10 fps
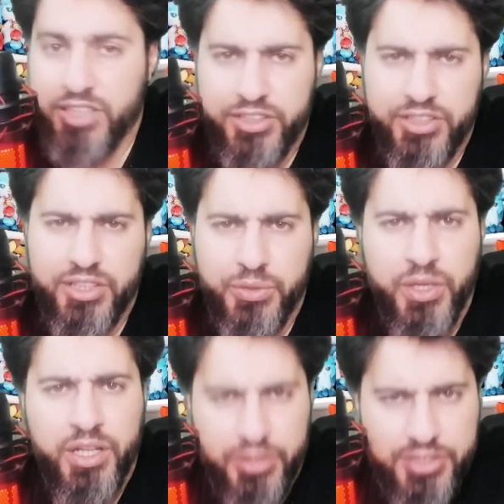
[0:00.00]
no.
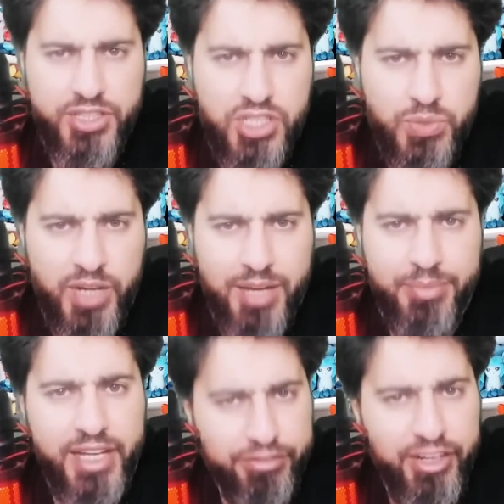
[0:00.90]
Let's just
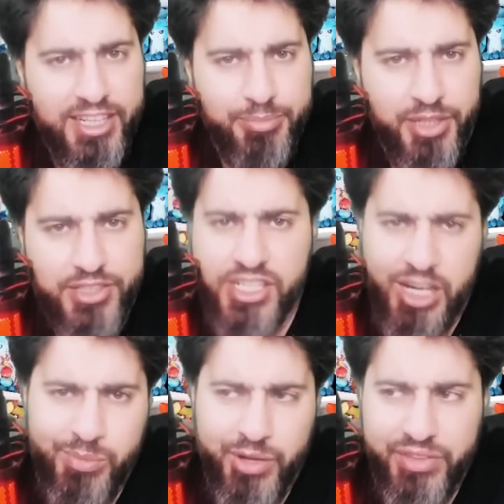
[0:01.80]
swap and Fire Punch.
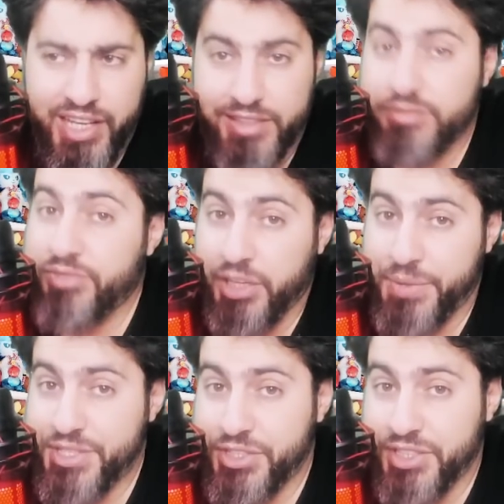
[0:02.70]
How about that? That
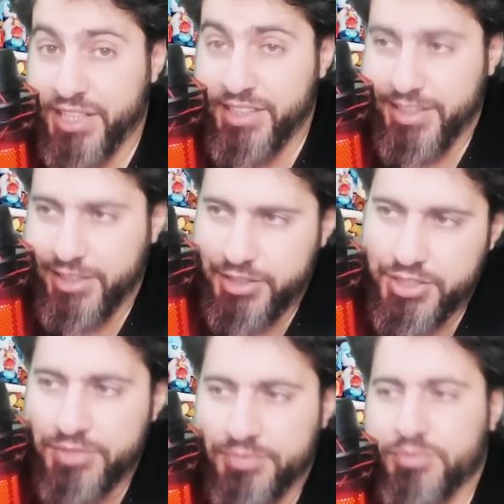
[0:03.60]
was a good idea,
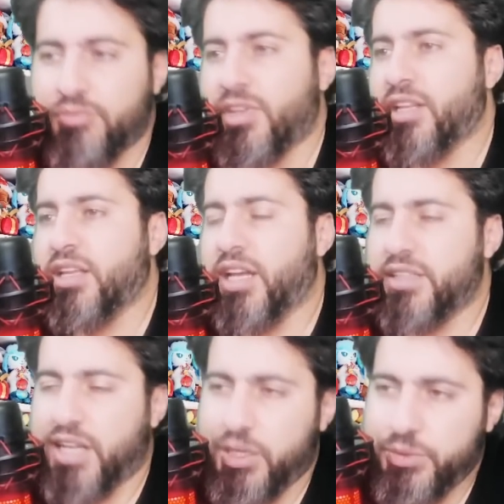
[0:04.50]
Hodge.
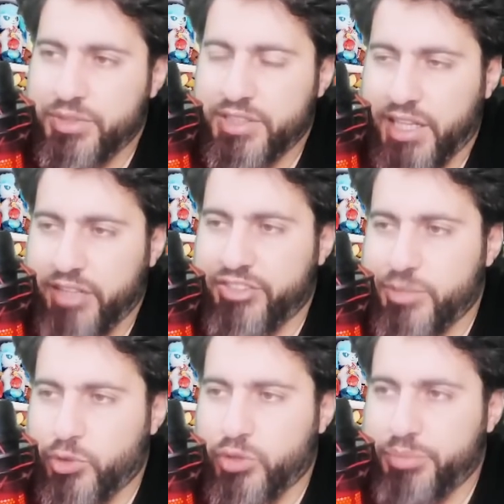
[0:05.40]
And now the
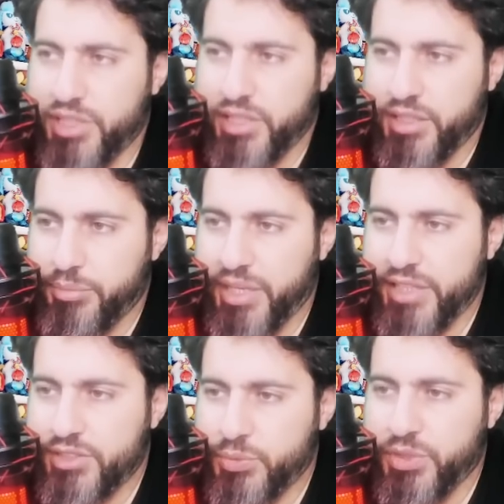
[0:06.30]
Talonflame will be
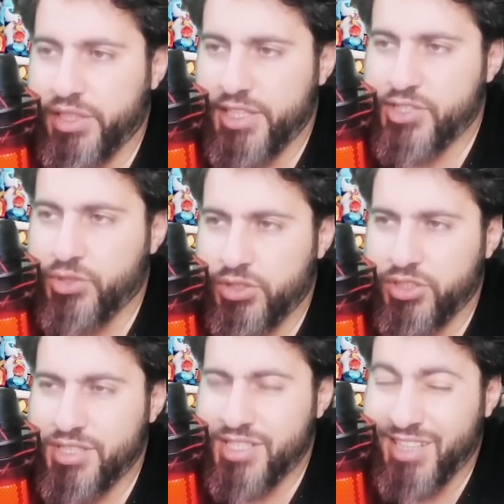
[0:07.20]
met with a
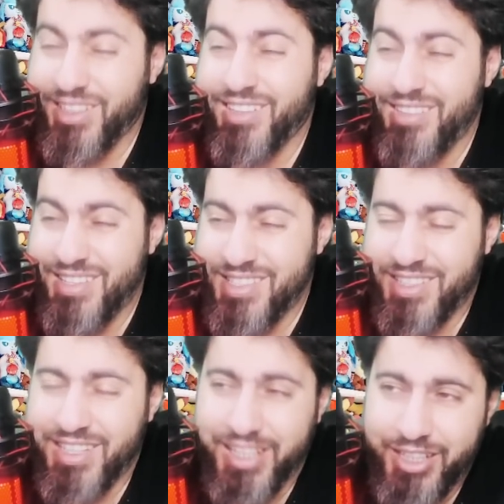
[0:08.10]
Scorching Sand. It
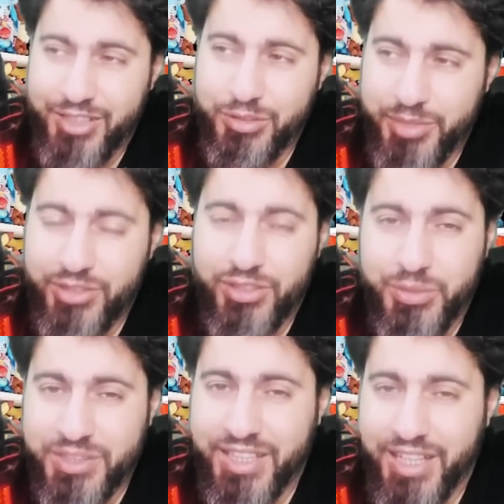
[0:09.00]
doesn't KO, but you
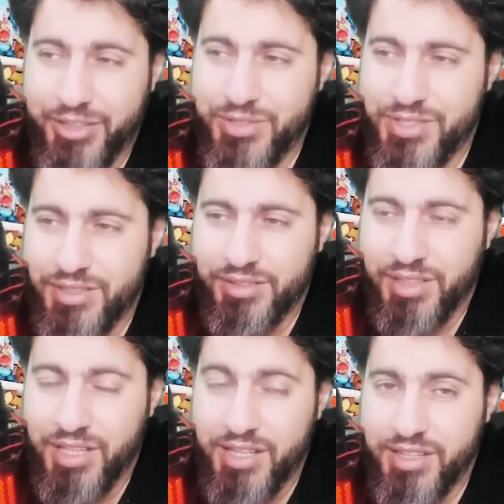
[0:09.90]
know what KOs?
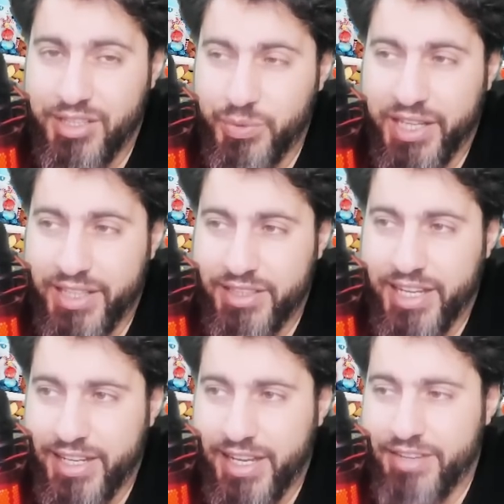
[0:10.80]
The quick
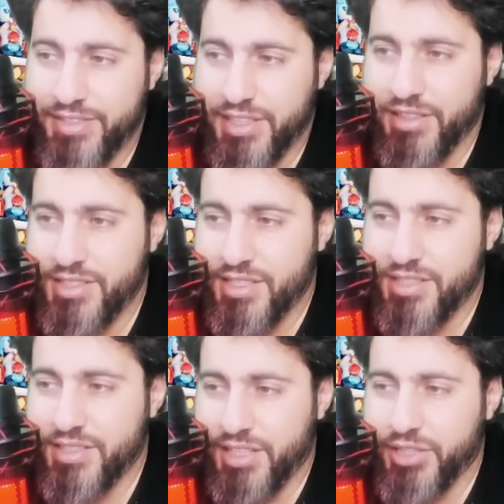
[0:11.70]
attack after. This
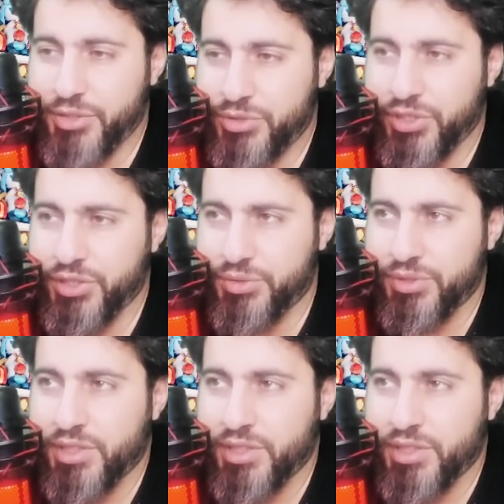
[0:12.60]
doesn't KO too.